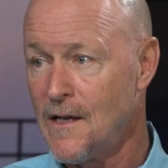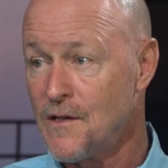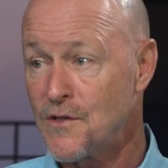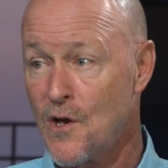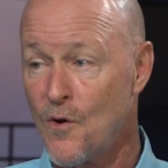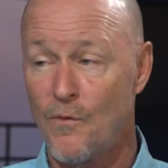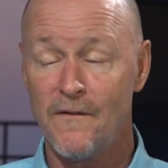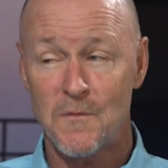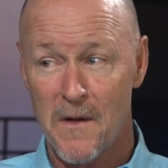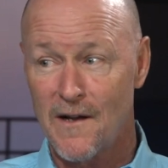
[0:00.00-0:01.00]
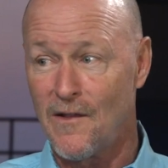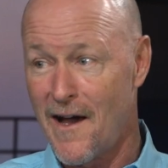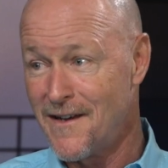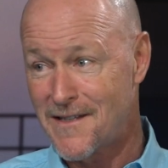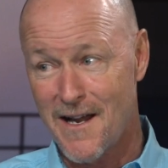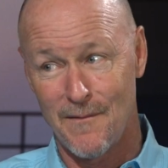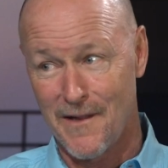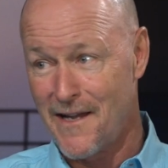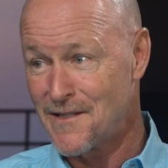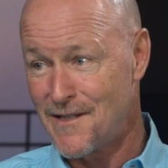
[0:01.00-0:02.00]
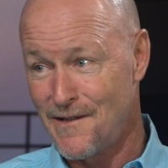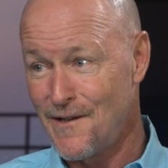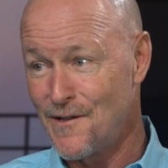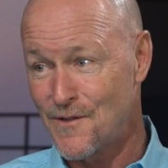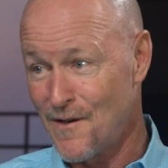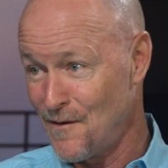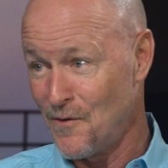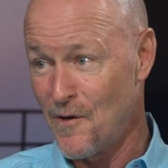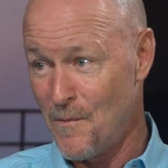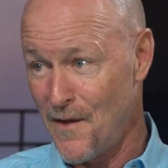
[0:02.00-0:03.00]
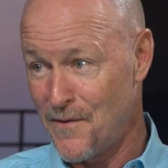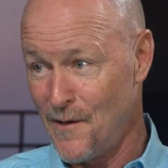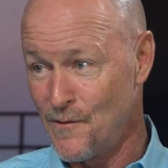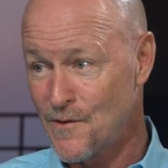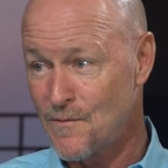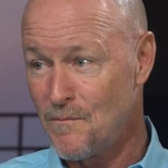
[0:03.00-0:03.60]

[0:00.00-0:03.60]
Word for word: So we've spent a lot of time the last 10 years trying to learn about those.